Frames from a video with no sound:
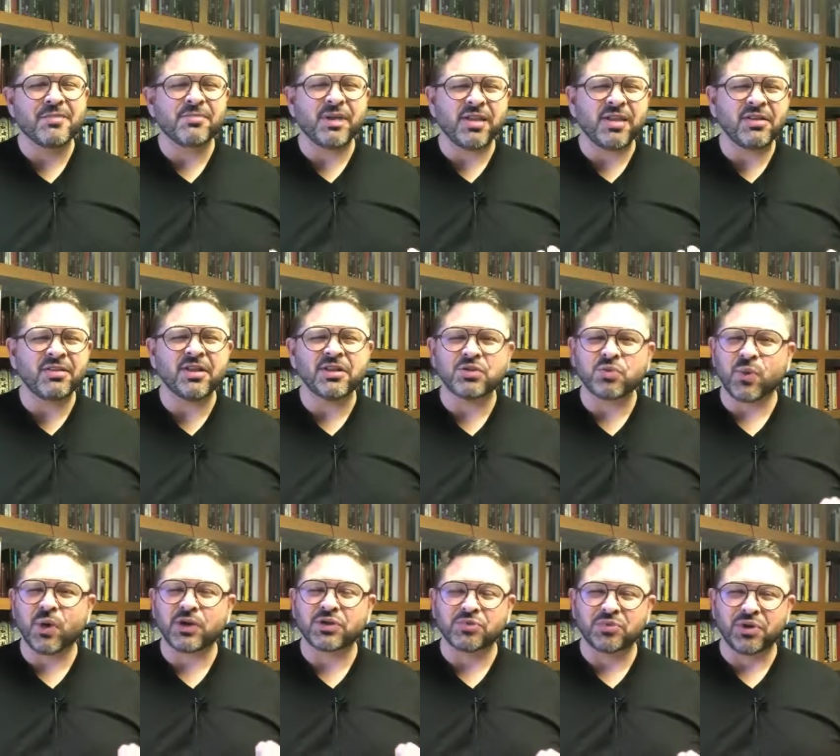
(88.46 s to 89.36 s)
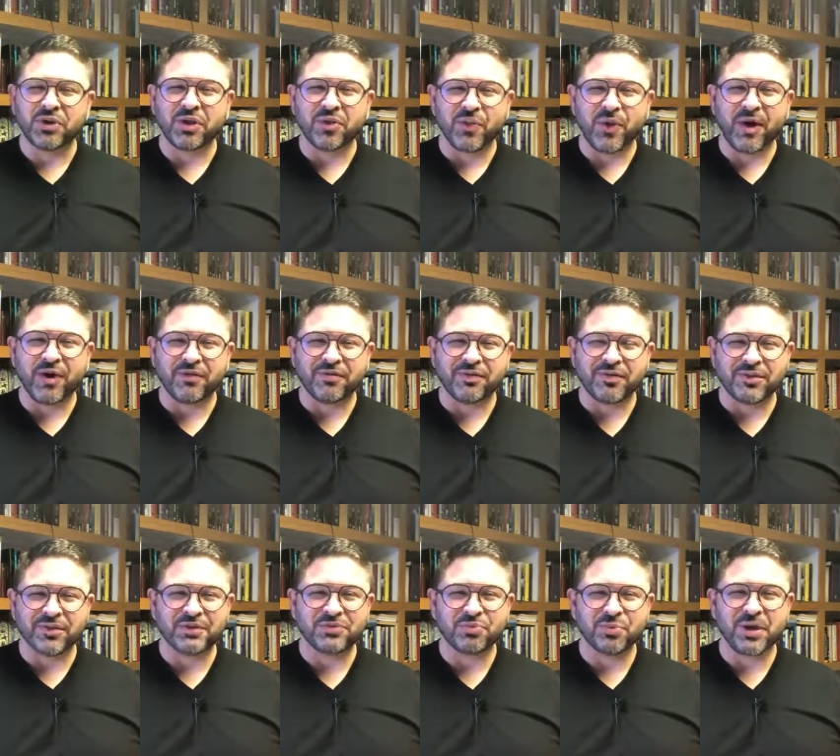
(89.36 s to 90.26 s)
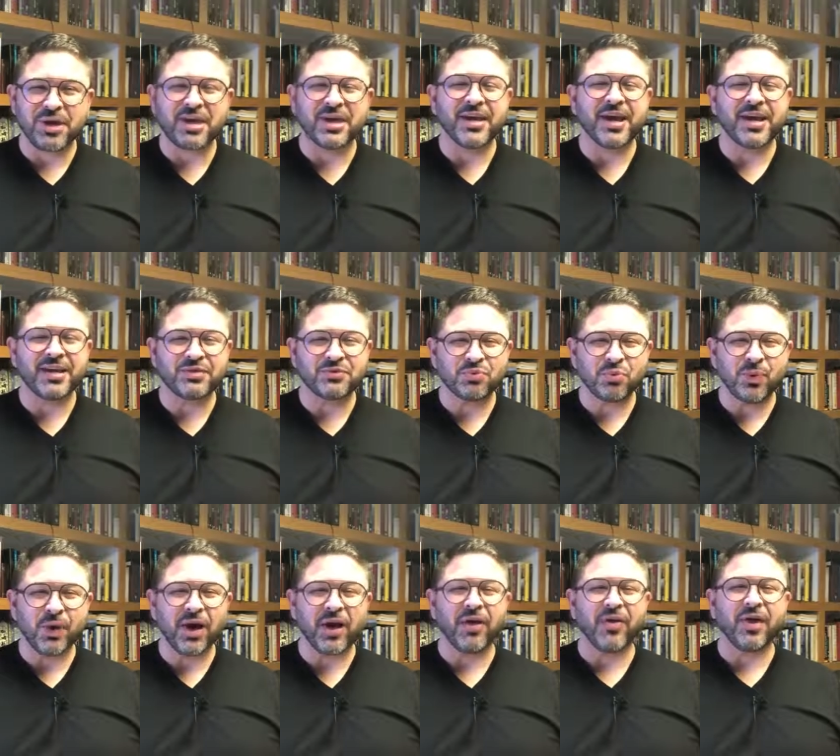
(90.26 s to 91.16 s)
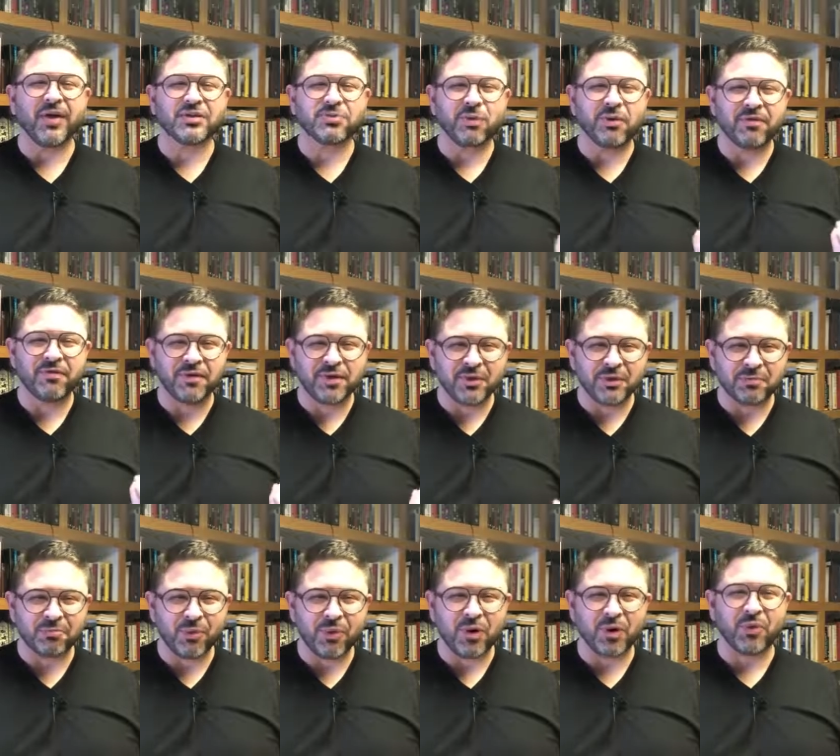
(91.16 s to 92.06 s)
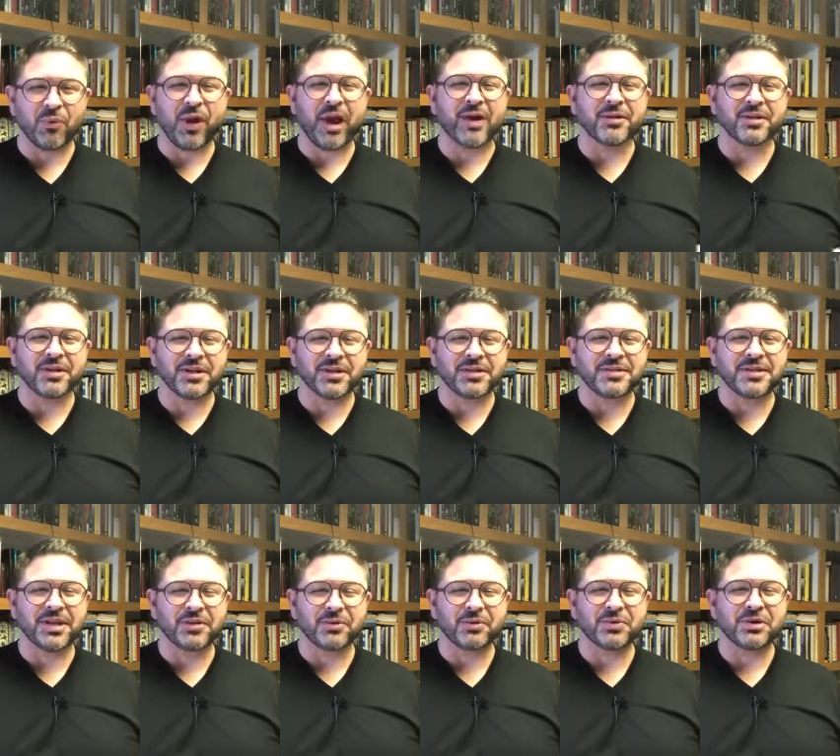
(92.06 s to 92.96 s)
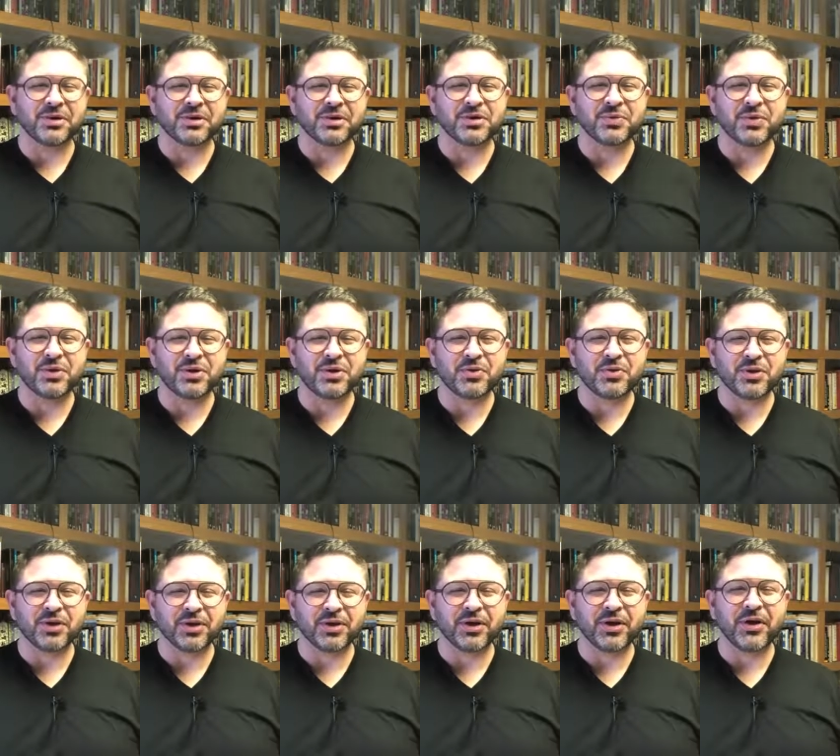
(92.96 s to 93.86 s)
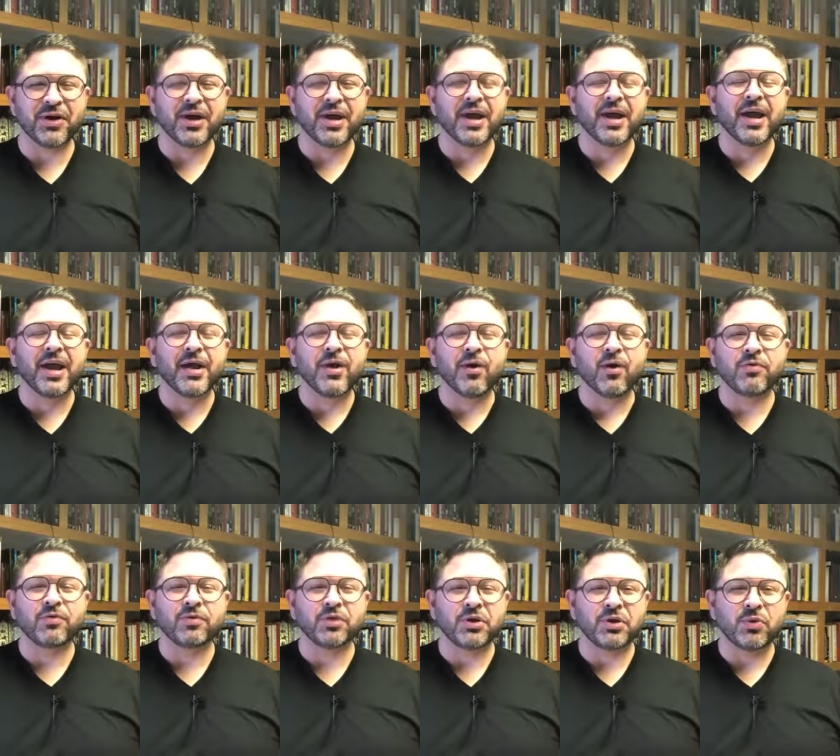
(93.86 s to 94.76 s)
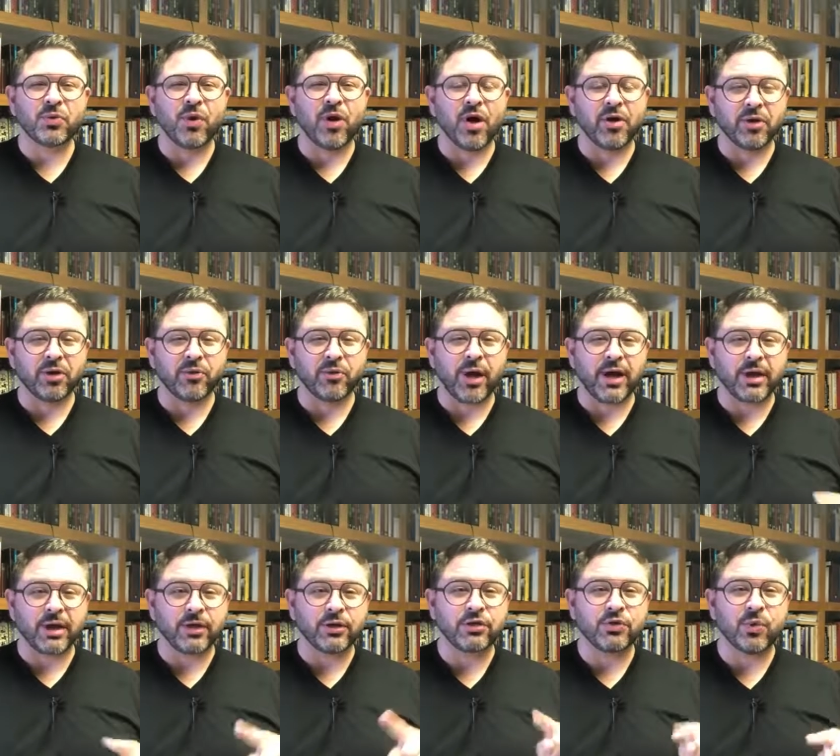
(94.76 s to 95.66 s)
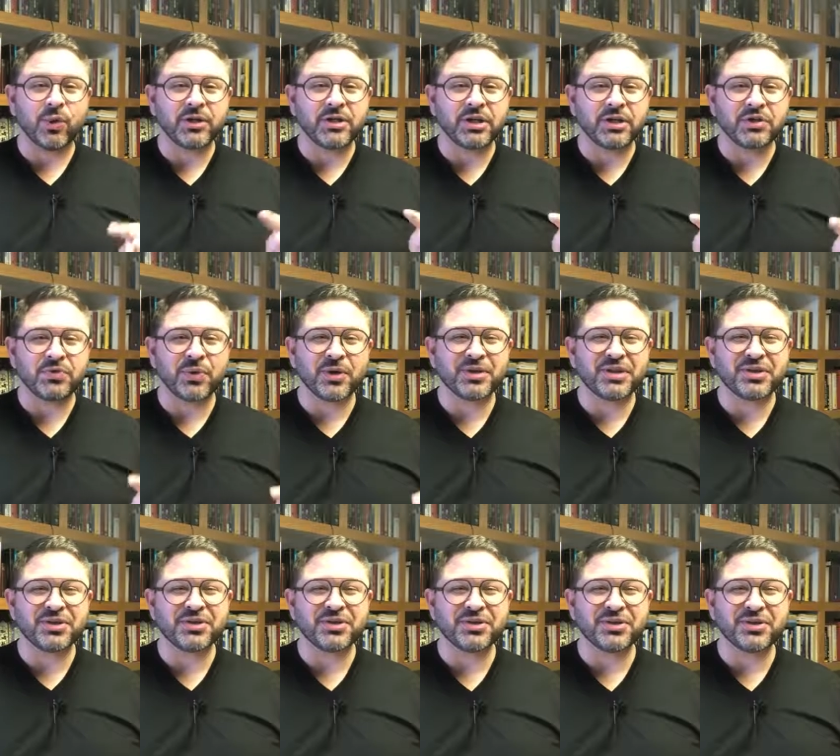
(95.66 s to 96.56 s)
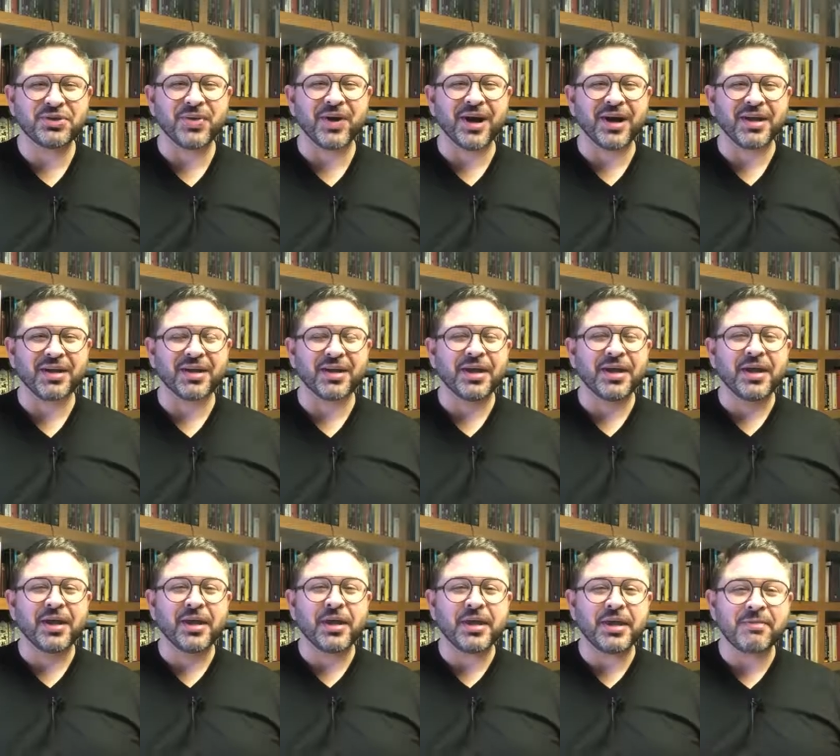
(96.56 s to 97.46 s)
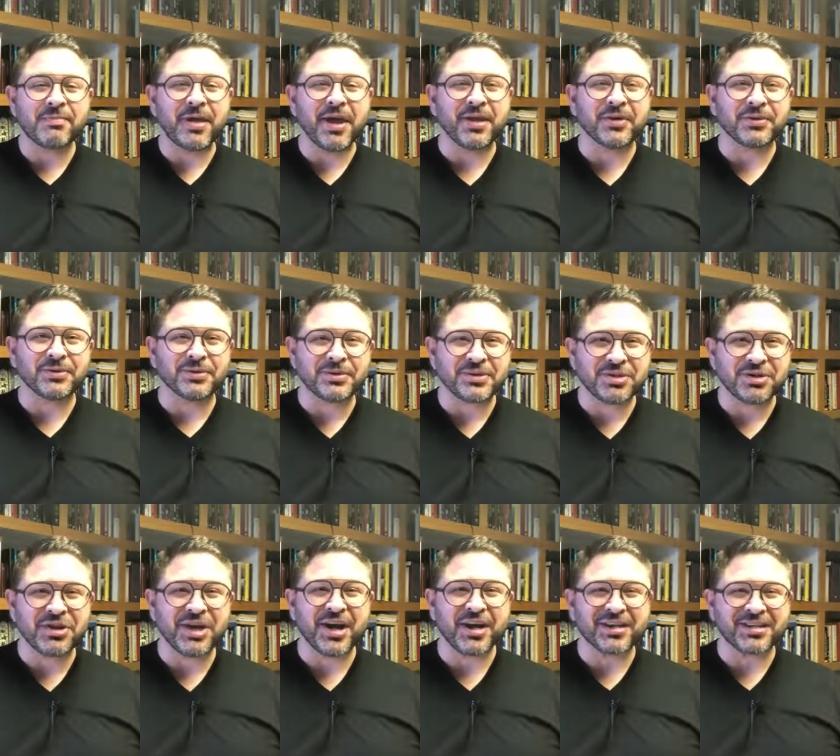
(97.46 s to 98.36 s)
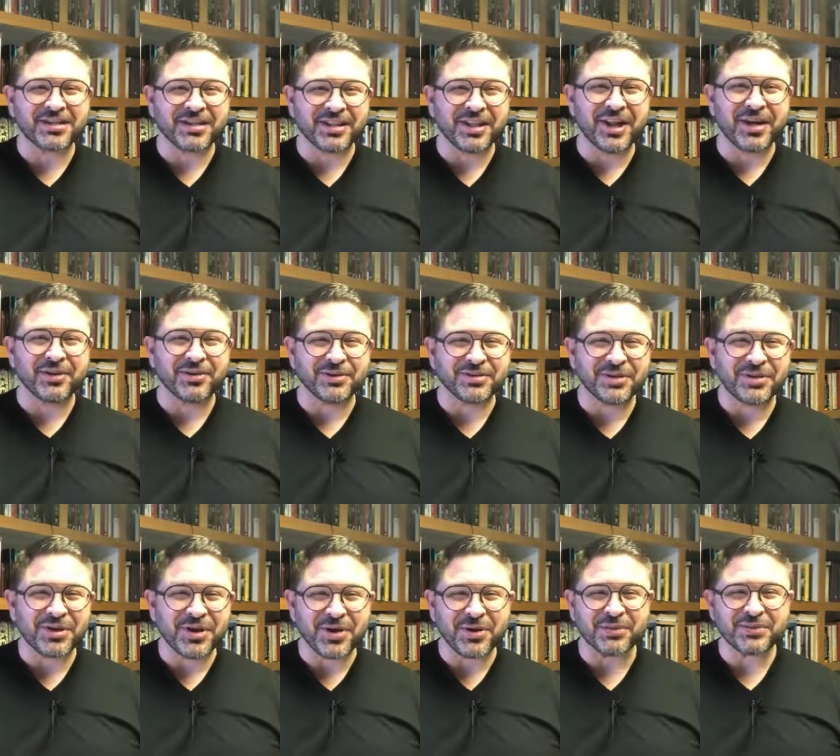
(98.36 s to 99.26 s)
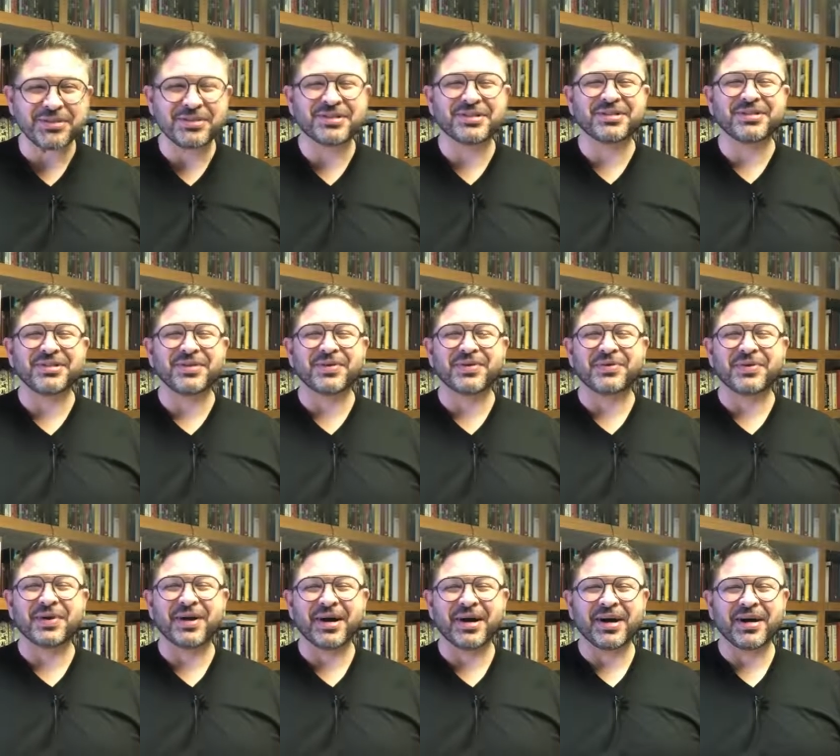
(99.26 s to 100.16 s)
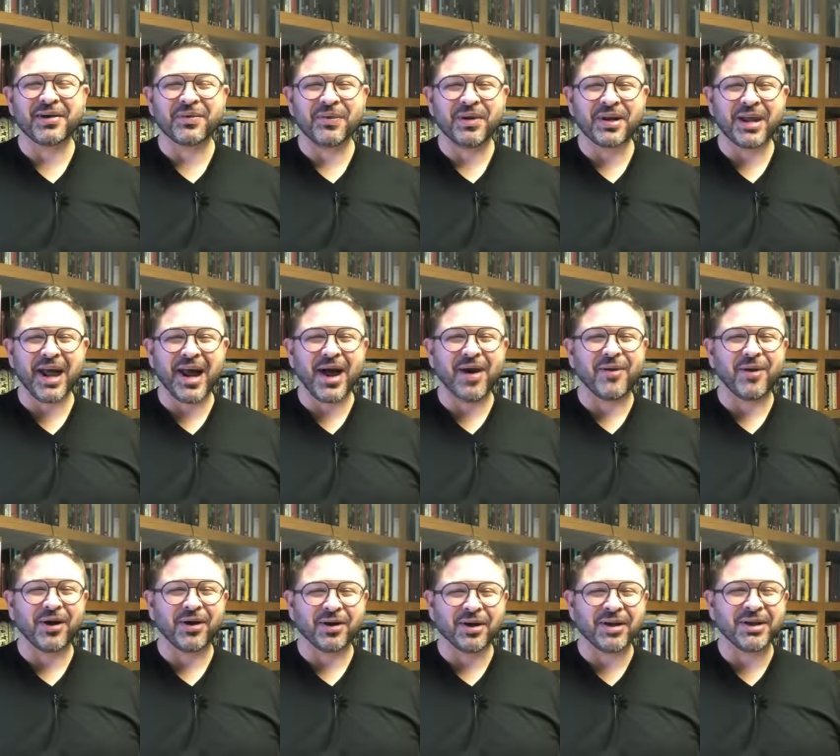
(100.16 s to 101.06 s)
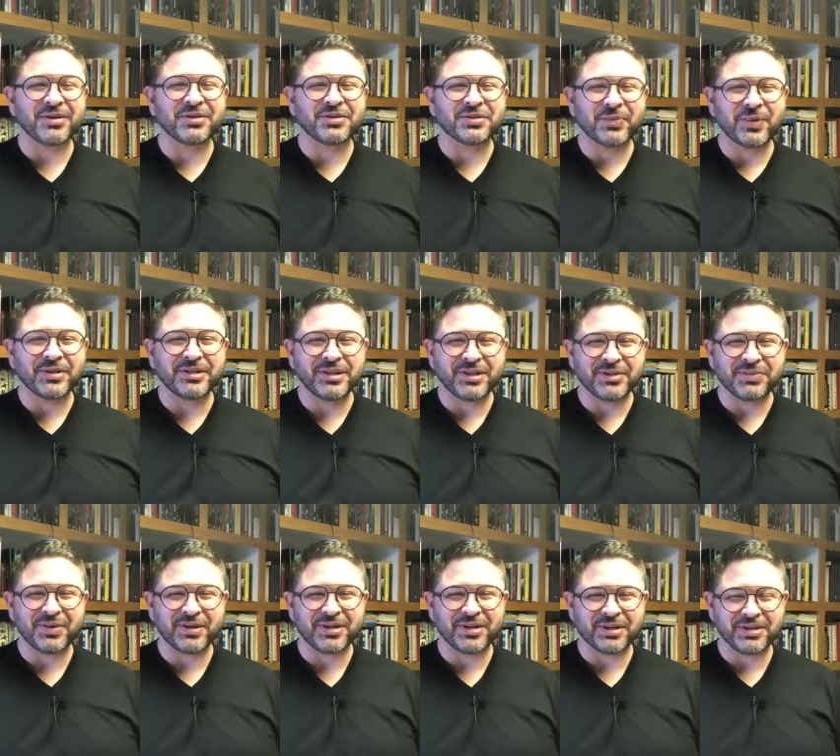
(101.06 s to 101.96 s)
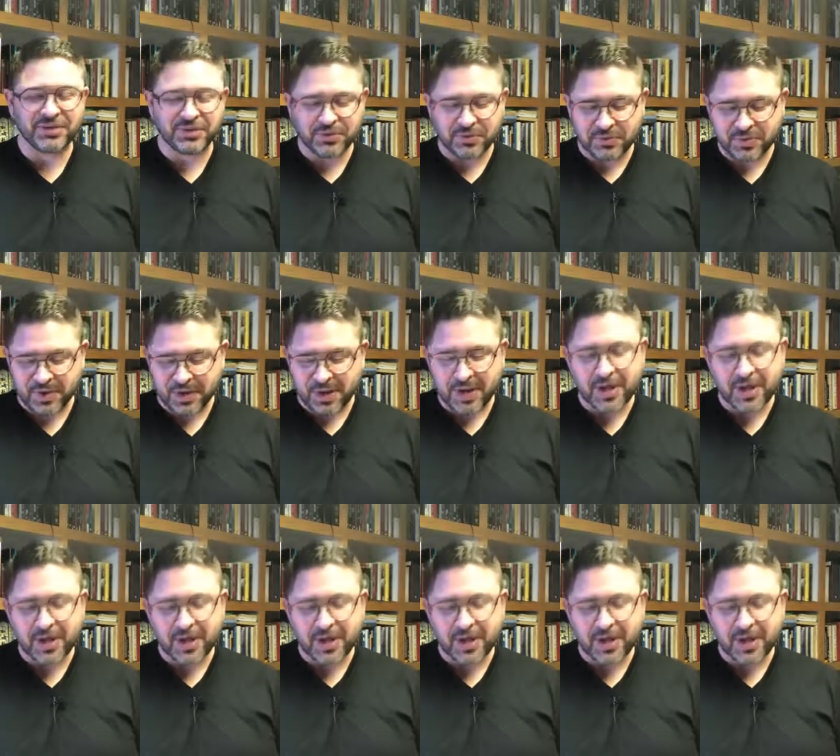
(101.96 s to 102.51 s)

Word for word: But I think this works really well for this week as well, as we feel more grounded and settled into a new year. Hopefully, you all are writing 2022 on emails and checks and letters and notes. So uh, we now are in 2022.